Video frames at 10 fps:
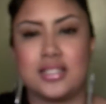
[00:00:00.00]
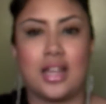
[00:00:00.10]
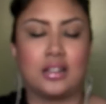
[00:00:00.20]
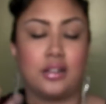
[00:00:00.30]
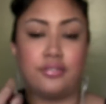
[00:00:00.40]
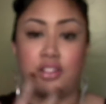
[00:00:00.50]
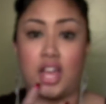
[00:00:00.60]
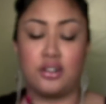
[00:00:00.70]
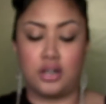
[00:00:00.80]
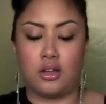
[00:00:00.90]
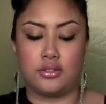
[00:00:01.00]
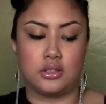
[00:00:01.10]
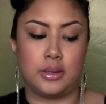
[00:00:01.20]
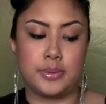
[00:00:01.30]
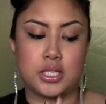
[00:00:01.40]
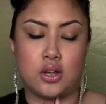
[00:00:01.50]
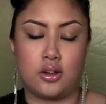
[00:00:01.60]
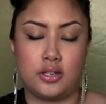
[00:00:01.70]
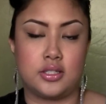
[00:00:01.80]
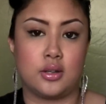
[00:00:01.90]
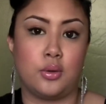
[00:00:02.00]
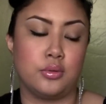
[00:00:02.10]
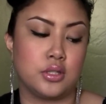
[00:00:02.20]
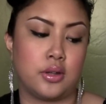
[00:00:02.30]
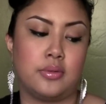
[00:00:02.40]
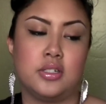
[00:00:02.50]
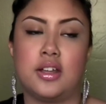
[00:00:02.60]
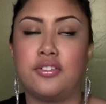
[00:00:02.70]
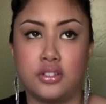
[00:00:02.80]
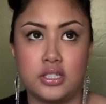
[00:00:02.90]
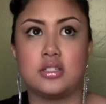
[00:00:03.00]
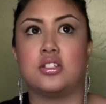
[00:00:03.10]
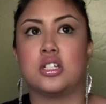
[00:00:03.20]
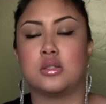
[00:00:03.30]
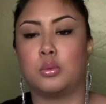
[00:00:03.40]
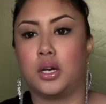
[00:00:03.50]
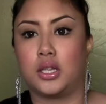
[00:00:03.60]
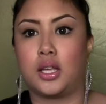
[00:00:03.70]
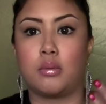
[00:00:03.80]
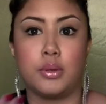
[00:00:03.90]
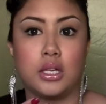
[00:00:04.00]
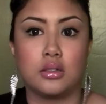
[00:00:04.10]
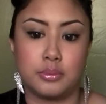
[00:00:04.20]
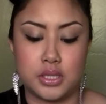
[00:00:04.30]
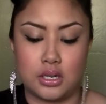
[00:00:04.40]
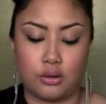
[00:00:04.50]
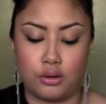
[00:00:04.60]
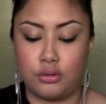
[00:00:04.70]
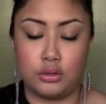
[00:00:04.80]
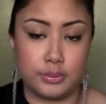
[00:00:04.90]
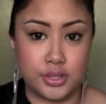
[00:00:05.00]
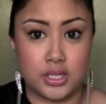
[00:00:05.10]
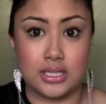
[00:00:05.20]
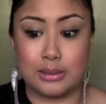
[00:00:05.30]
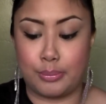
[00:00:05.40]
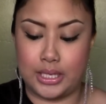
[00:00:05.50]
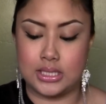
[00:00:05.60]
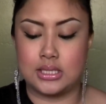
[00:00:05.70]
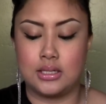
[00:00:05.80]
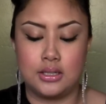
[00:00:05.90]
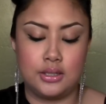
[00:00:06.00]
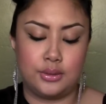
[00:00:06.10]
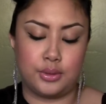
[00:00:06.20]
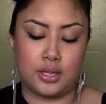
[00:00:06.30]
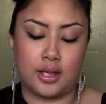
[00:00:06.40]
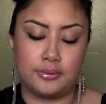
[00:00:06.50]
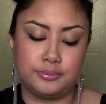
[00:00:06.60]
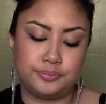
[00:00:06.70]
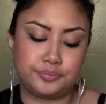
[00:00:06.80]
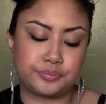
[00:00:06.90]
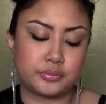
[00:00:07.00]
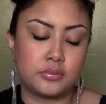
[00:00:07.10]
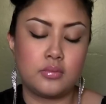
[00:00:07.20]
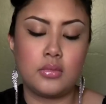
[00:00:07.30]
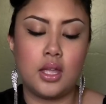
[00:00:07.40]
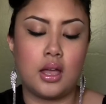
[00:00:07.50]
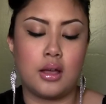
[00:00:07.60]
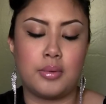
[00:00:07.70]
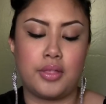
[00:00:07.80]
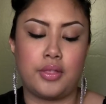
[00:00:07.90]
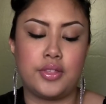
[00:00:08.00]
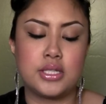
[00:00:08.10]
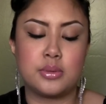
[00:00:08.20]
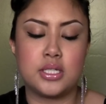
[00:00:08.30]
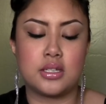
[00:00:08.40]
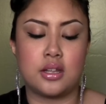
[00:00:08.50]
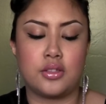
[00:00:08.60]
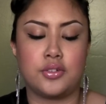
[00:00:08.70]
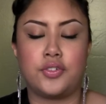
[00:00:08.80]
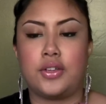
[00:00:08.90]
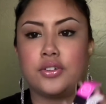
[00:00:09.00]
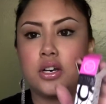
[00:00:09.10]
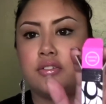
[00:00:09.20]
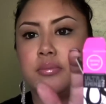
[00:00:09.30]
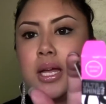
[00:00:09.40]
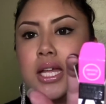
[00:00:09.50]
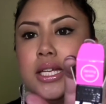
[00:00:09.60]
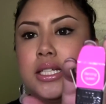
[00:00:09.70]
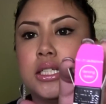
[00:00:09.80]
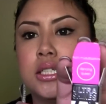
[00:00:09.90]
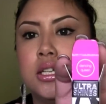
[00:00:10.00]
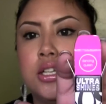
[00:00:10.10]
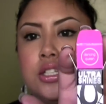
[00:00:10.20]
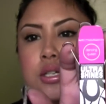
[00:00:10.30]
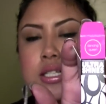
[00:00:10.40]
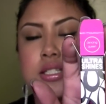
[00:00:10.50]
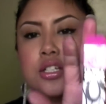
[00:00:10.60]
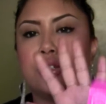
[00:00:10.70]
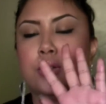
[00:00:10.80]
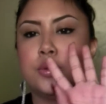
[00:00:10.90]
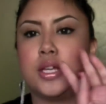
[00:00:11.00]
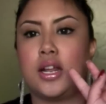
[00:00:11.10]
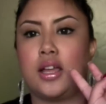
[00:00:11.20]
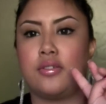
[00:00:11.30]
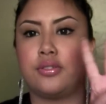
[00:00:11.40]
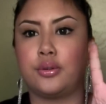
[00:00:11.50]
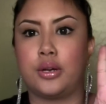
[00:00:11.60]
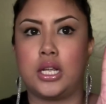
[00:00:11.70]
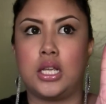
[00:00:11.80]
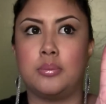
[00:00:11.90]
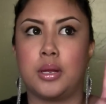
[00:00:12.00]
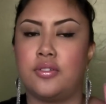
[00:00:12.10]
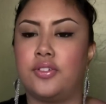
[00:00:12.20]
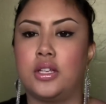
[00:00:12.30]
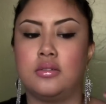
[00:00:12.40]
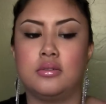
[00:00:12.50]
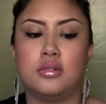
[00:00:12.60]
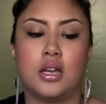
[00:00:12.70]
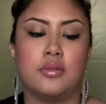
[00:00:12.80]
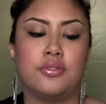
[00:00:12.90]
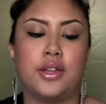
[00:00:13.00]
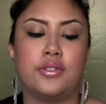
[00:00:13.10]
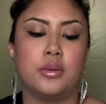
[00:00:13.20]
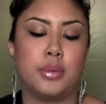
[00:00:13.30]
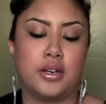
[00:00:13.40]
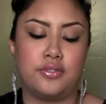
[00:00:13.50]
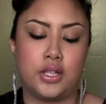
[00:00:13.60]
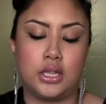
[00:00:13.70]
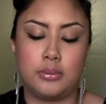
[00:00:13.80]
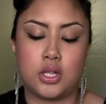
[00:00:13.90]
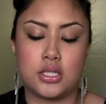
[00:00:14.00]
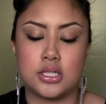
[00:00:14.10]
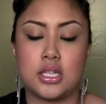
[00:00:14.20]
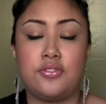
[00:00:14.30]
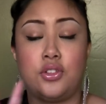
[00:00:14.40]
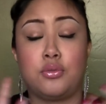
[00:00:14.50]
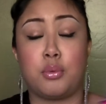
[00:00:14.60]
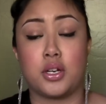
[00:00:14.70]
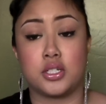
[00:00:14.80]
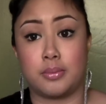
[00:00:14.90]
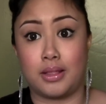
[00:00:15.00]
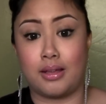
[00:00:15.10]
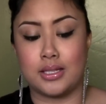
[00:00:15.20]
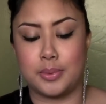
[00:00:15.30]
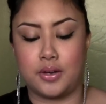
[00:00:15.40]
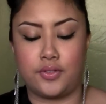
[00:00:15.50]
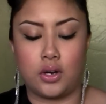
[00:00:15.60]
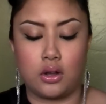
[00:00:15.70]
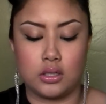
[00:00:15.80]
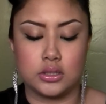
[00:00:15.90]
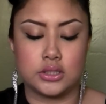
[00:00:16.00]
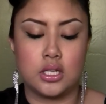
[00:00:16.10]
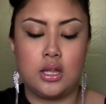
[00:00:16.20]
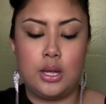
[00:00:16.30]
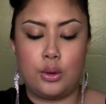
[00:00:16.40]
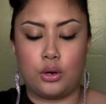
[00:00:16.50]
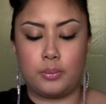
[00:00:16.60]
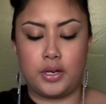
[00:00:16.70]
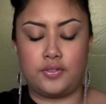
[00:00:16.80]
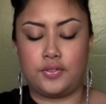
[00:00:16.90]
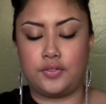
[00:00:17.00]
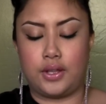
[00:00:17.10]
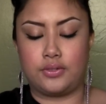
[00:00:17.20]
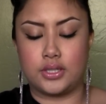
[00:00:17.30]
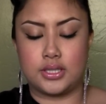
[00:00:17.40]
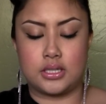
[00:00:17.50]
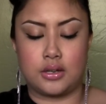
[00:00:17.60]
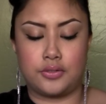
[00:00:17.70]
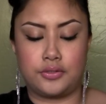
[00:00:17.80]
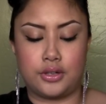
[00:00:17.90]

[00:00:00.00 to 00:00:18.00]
exactly flattering on the lips on its own. So I would definitely suggest wearing like a pink lipstick or a nude lipstick as a base with that. And then this one is another favorite of mine. You guys know that I have three favorite benefit lip glosses. If you've watched my last benefit hauls or benefit favorite stuff,